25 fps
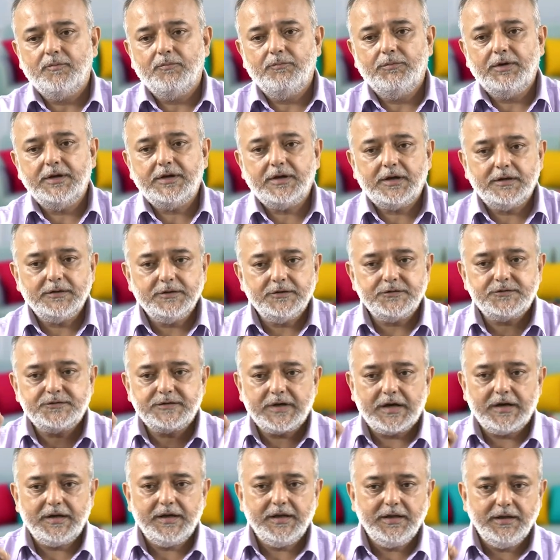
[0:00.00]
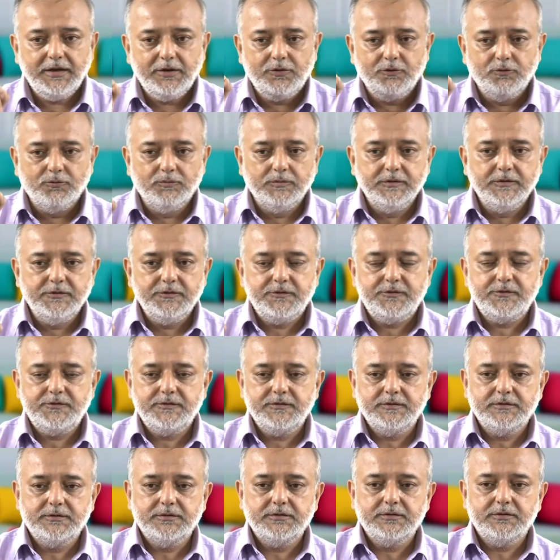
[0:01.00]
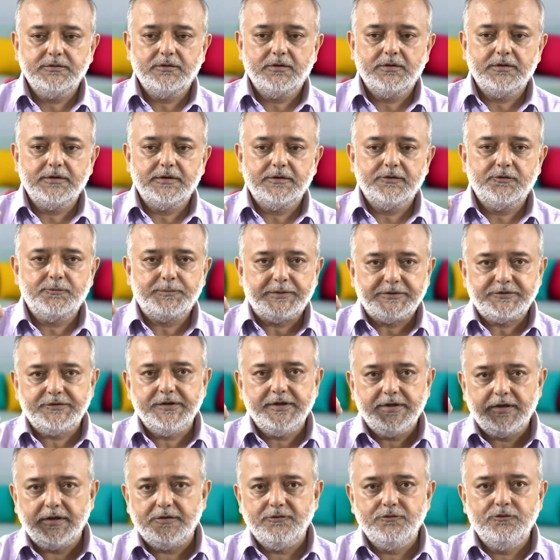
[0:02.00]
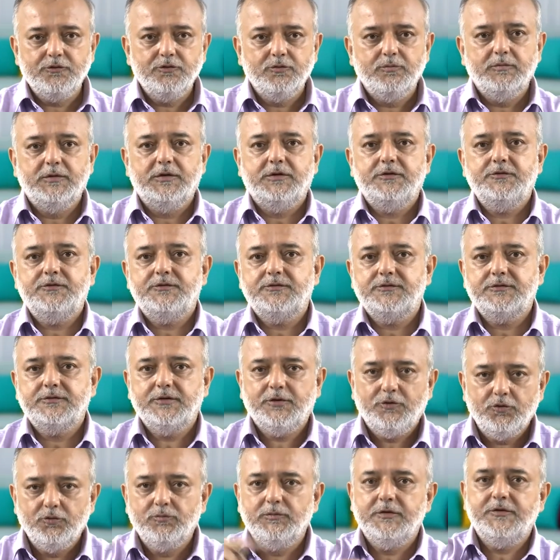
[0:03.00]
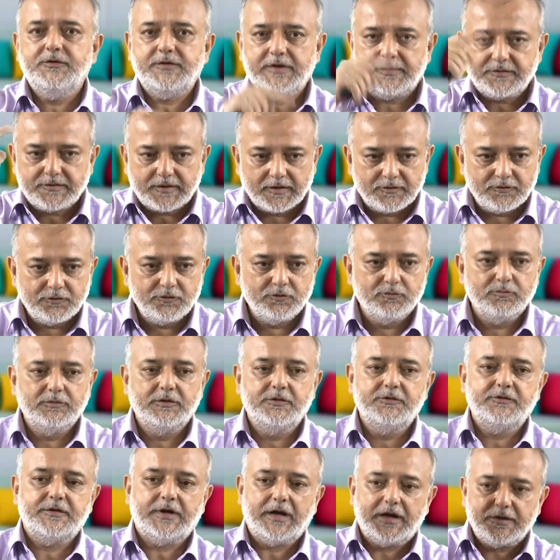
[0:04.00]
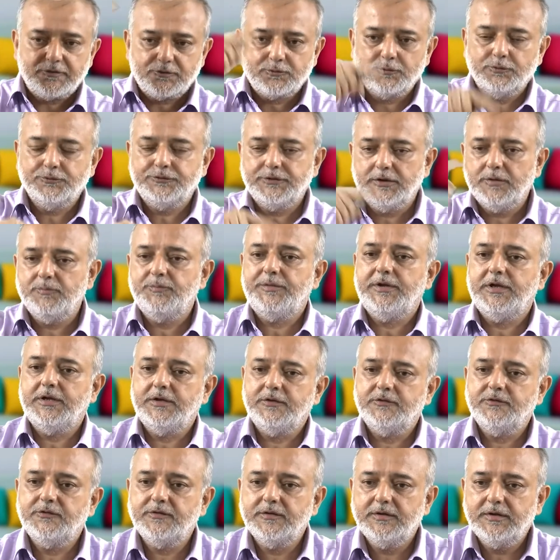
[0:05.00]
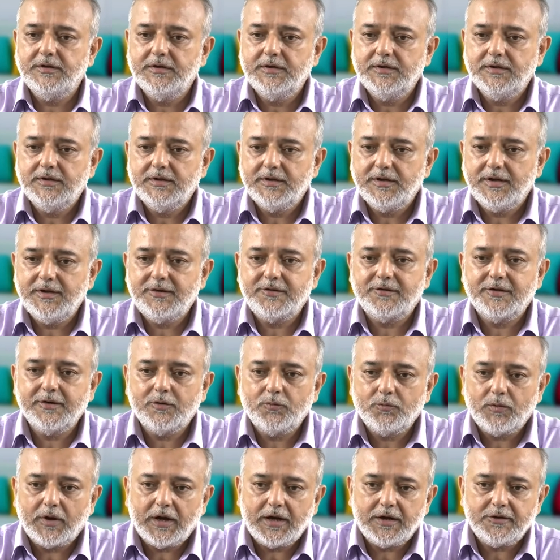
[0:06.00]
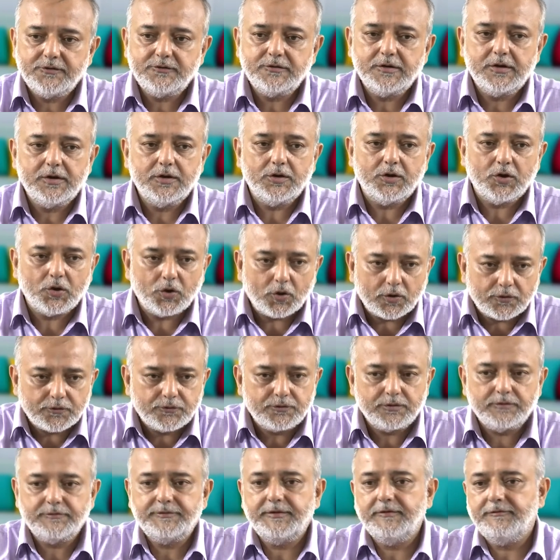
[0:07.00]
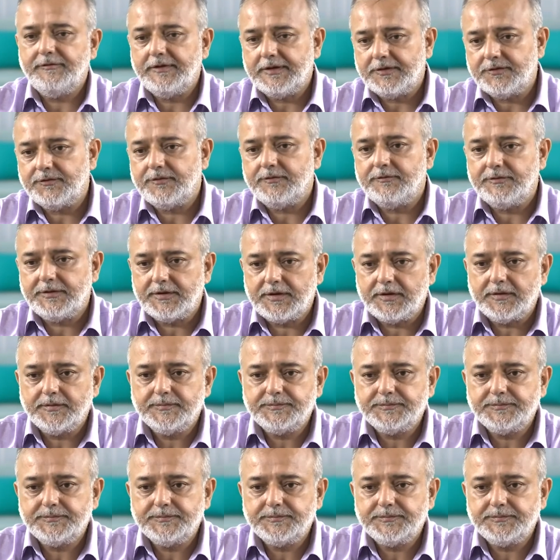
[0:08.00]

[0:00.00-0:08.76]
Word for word: But understanding humans, especially consumers, humans as consumers, as social beings, it requires lots of reflexivity